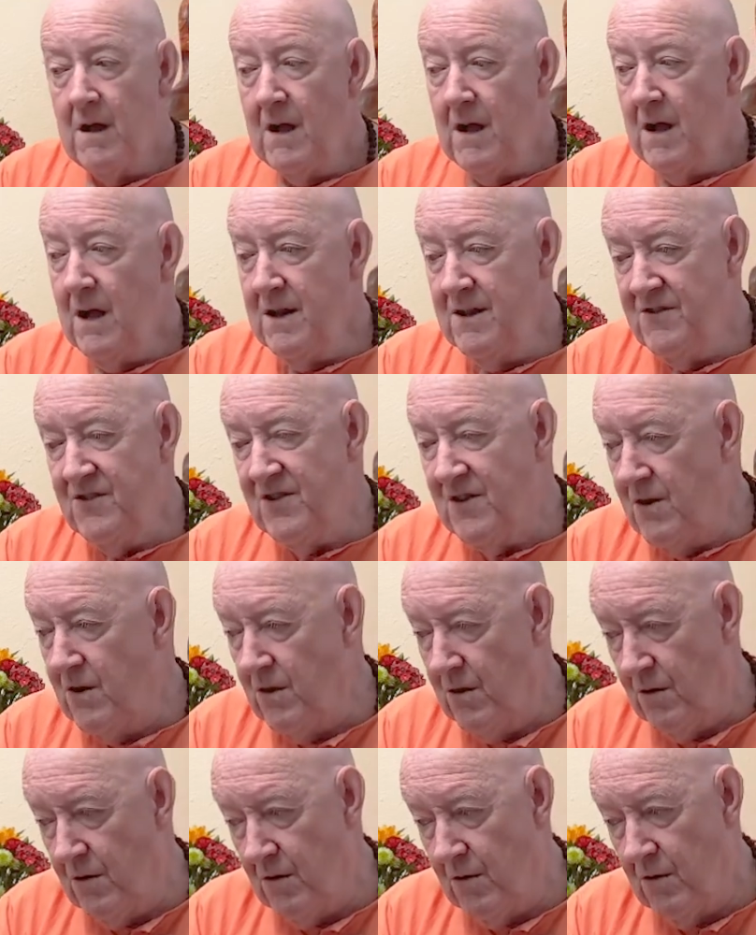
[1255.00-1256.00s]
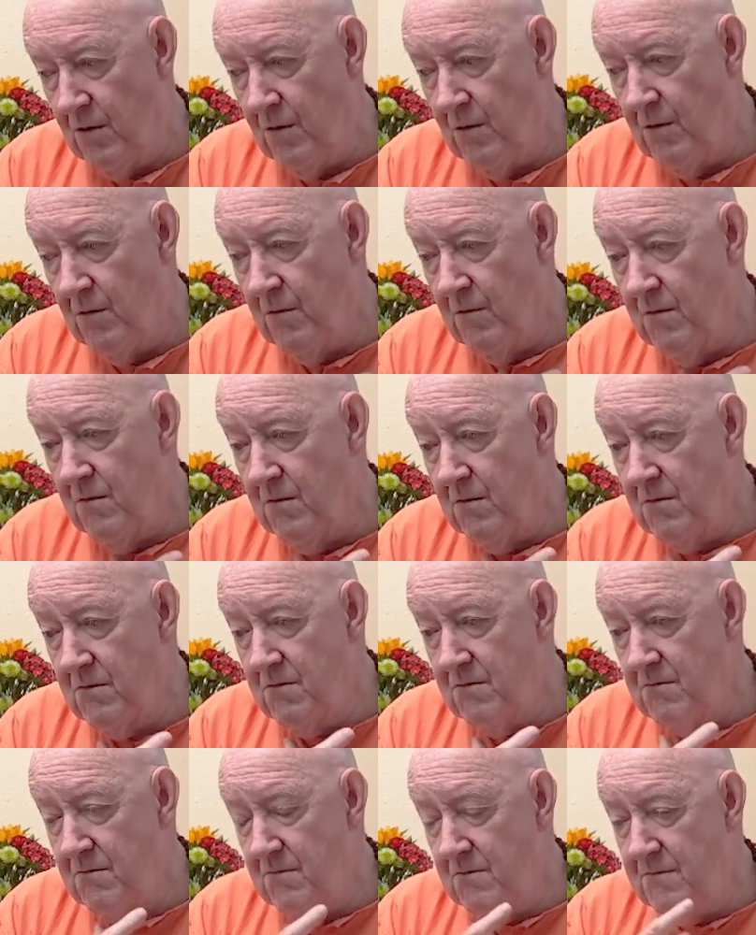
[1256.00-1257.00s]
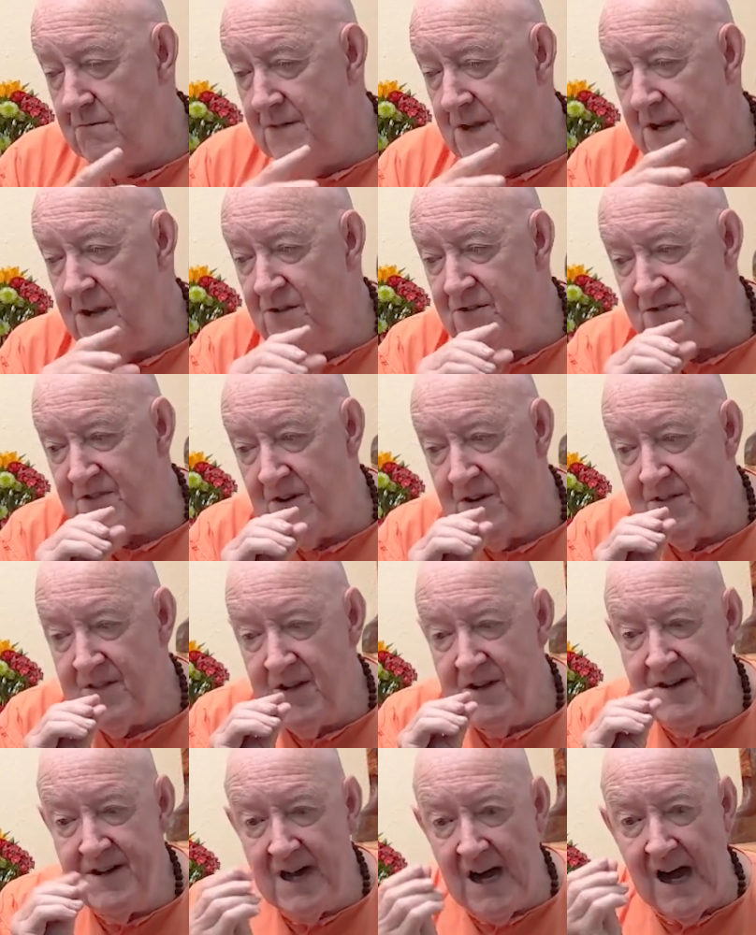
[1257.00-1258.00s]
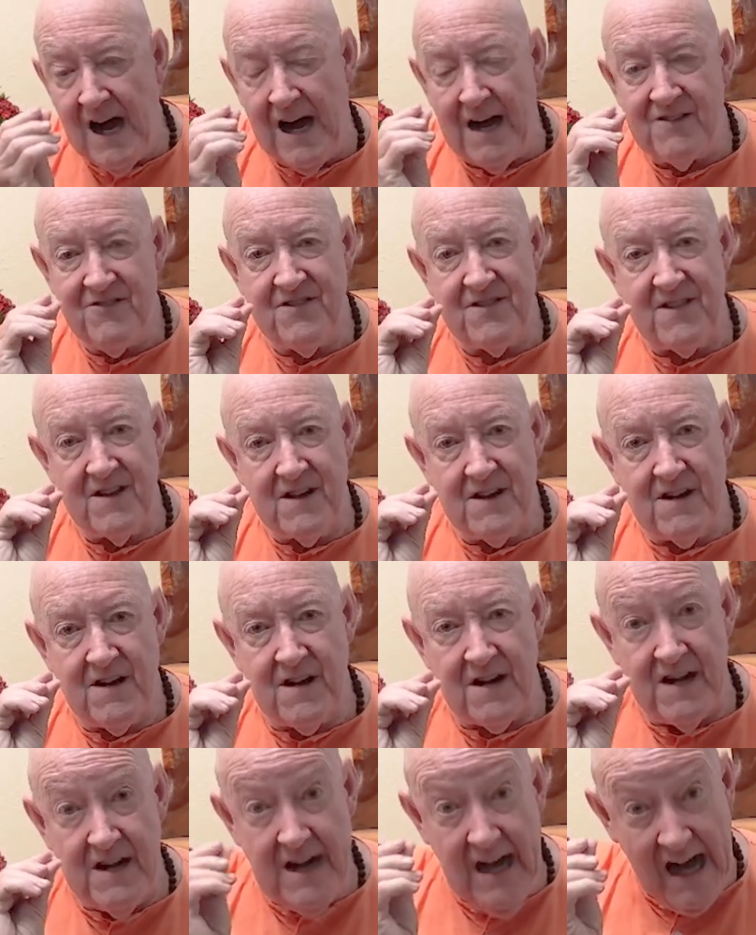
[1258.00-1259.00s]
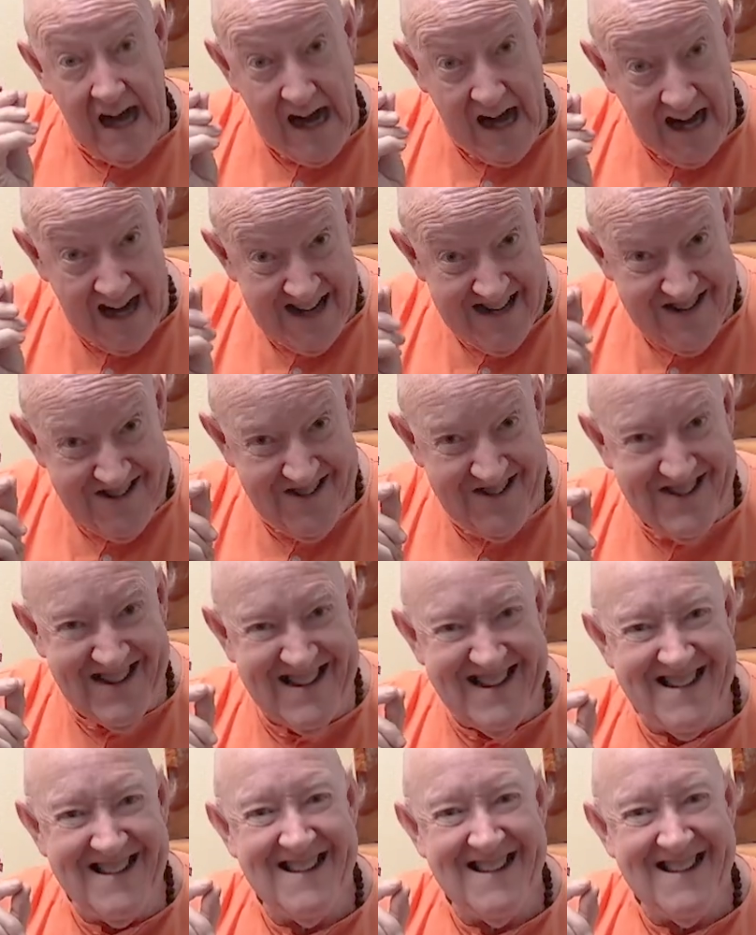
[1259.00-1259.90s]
And so these are the knots, the knots,